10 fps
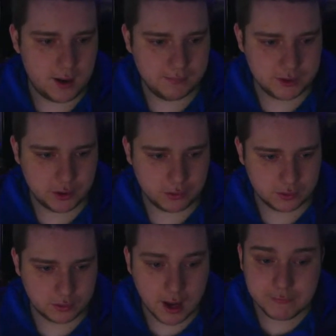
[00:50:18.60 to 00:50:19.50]
you know,
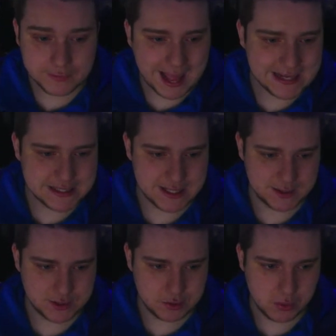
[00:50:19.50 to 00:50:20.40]
cover that
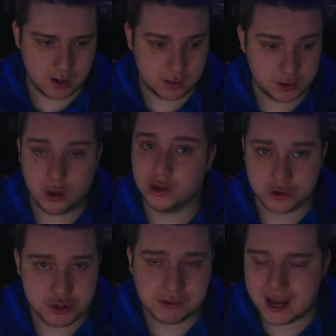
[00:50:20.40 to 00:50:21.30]
and to, you know,
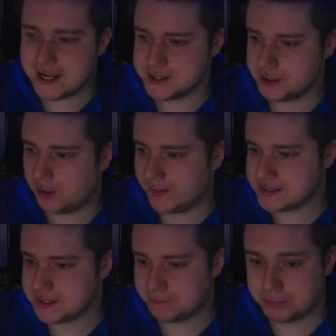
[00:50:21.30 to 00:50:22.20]
alert you guys and all
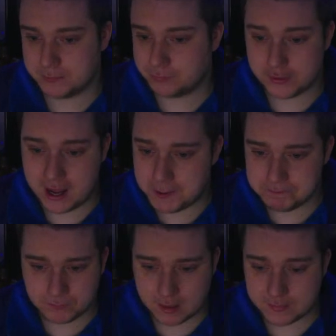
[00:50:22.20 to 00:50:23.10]
that stuff. But for now,
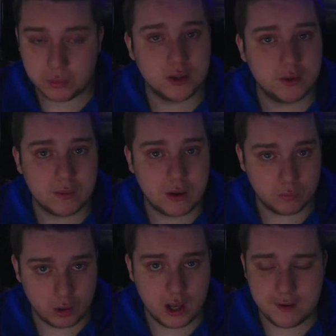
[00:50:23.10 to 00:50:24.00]
I think we're going to
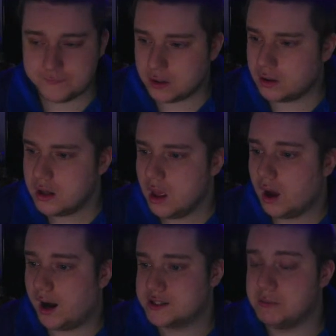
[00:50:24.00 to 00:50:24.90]
roll off here.
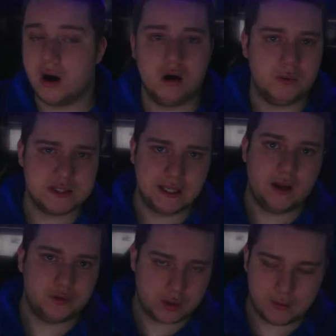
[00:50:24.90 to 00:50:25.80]
Tomorrow, once again,
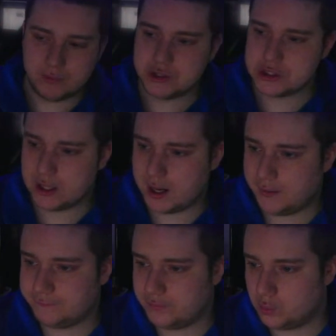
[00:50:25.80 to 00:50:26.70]
I'll do coverage
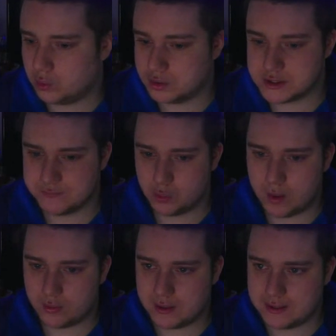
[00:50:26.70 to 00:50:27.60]
for severe
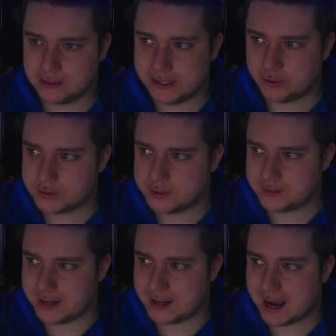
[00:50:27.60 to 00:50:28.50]
weather. And later
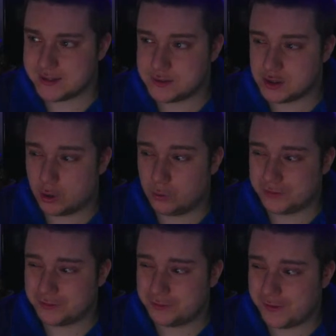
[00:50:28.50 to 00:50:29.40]
today, I
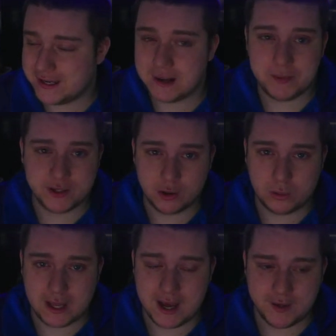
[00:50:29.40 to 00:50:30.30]
don't think I'm going to go
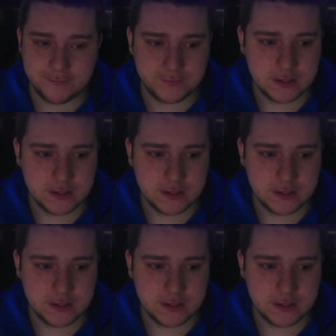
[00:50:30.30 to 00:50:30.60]
live.